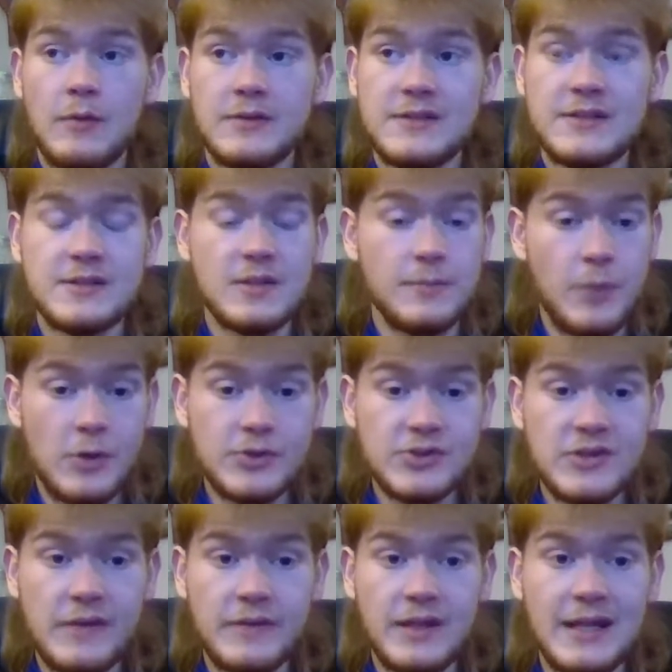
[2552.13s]
since they're both
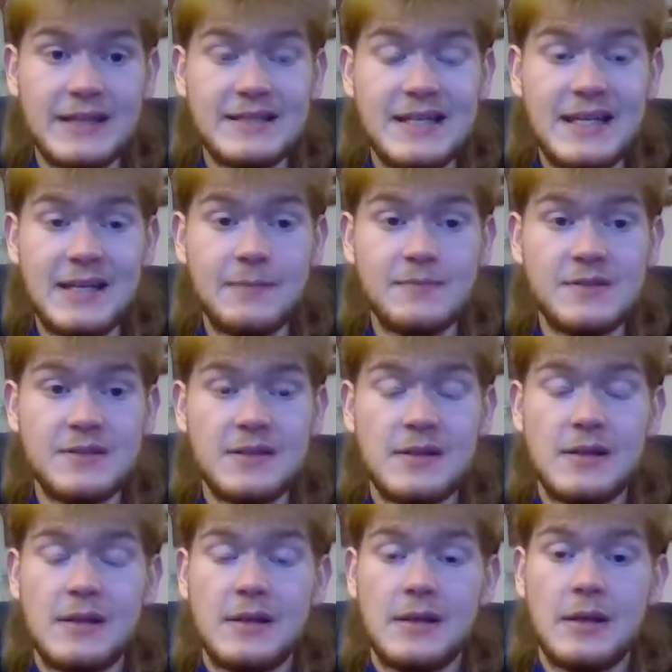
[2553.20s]
Chevrolet teams.
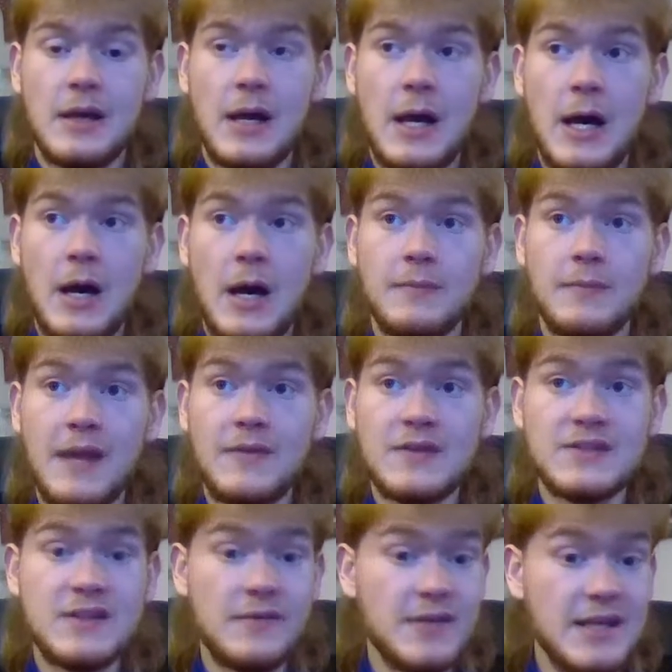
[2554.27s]
And the
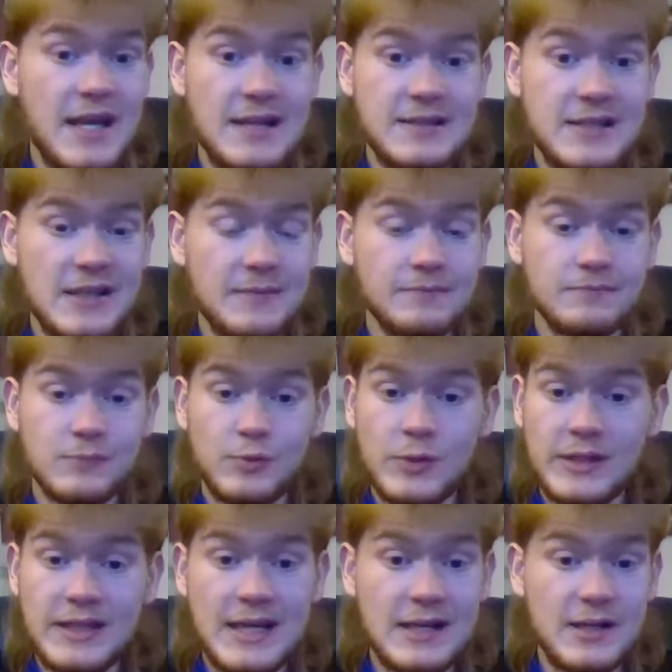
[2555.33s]
78 team
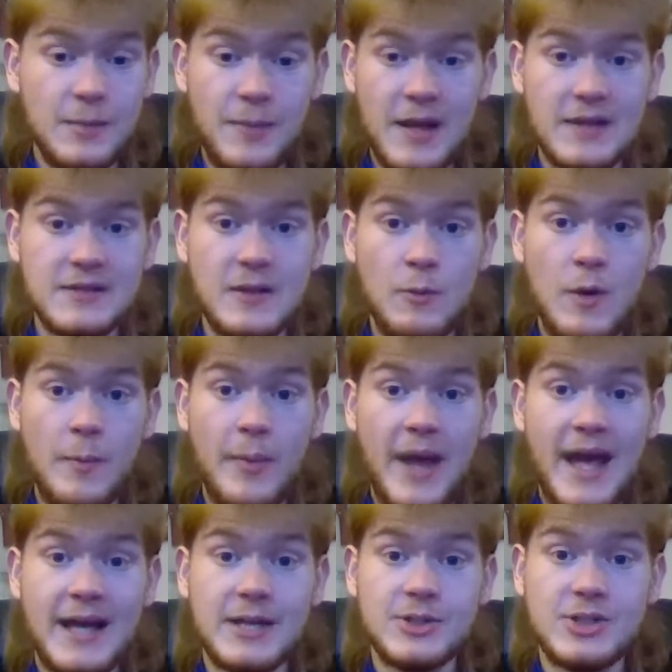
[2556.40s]
really kind of depends on what
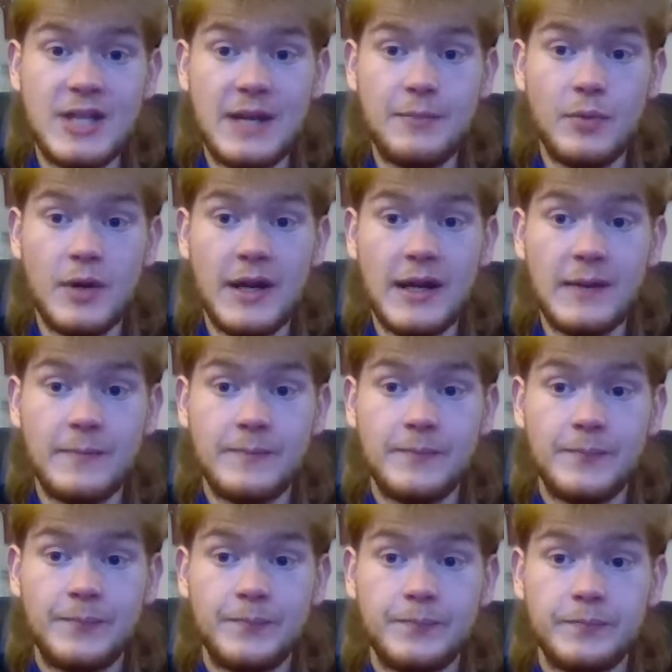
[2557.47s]
package they bring.
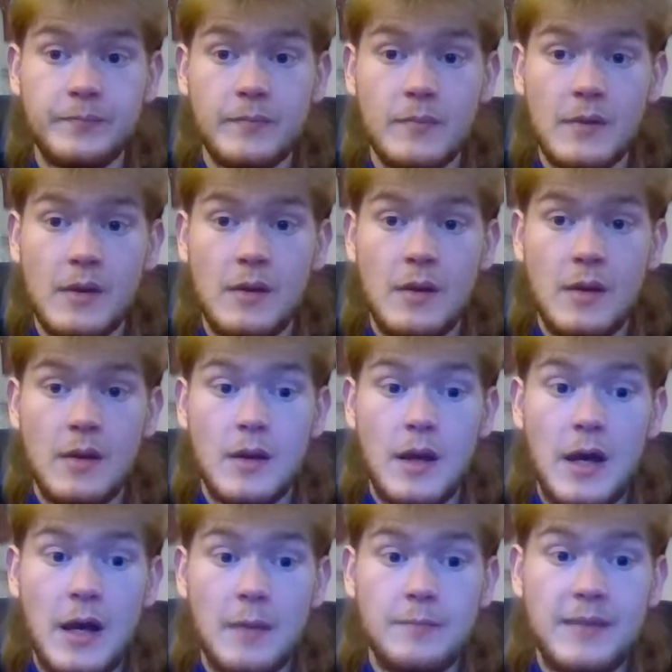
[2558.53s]

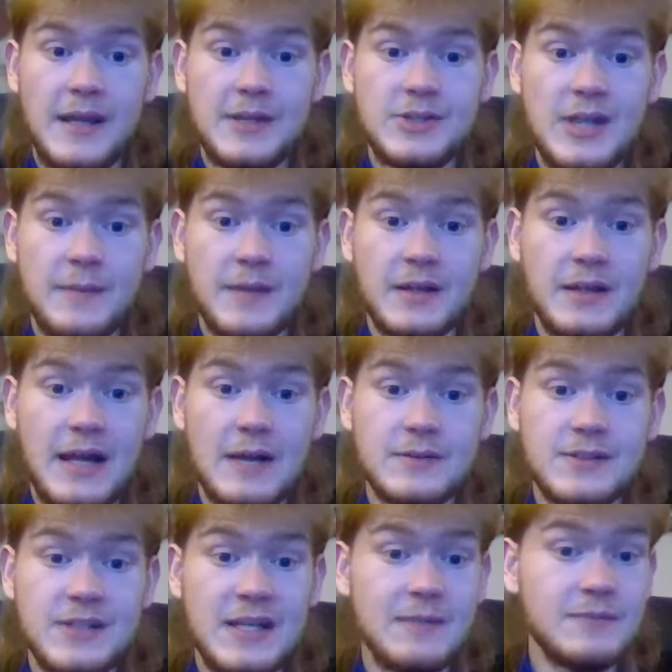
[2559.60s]
BJ
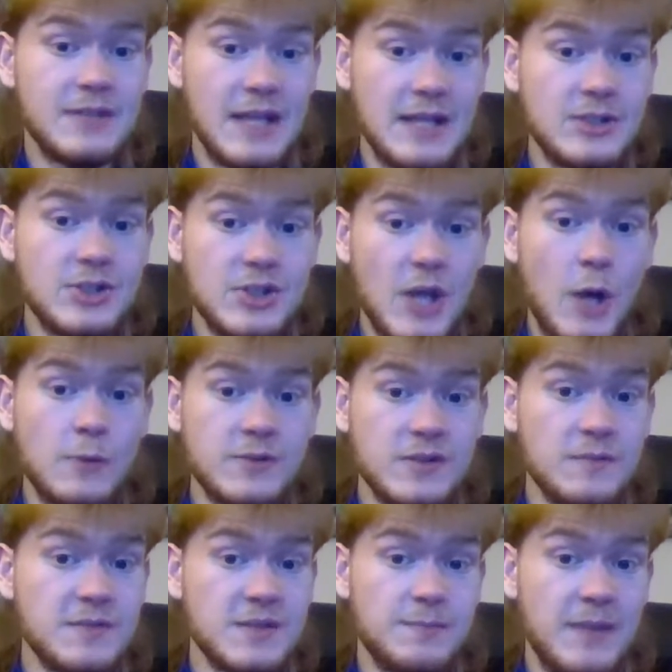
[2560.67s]
McLeod's team did show
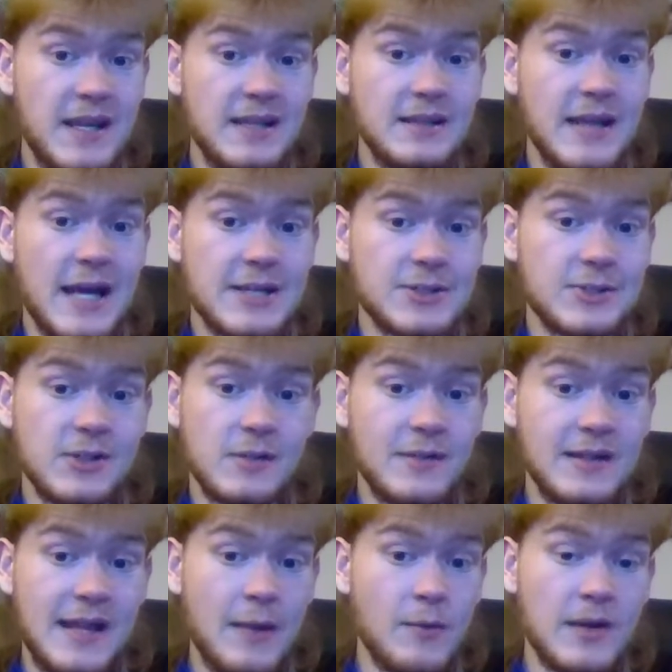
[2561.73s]
some speed last year. I
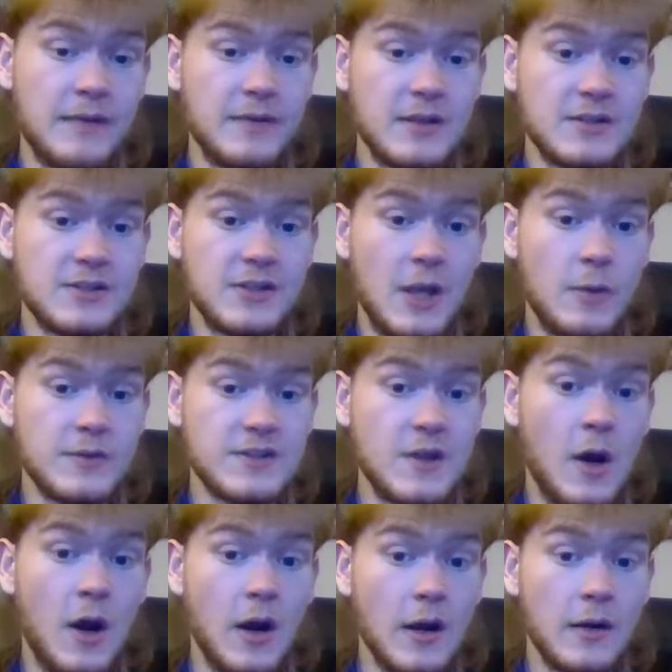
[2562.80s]
mean, they weren't even the slowest
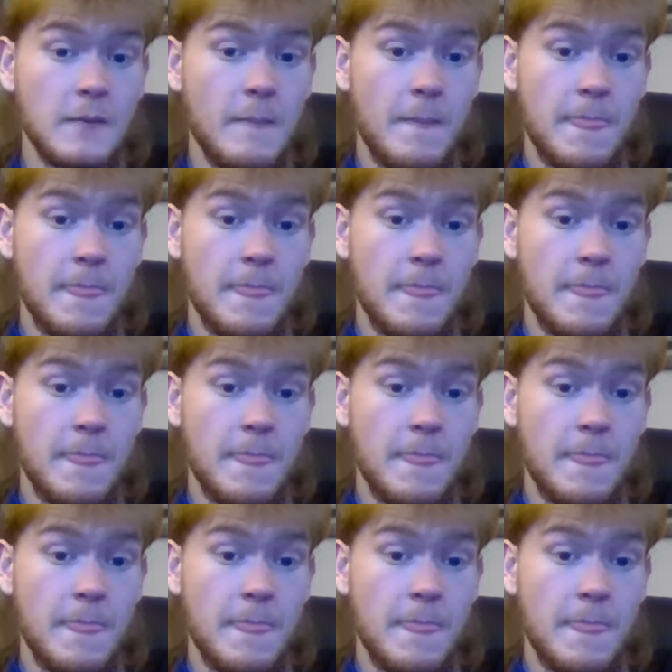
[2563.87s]
car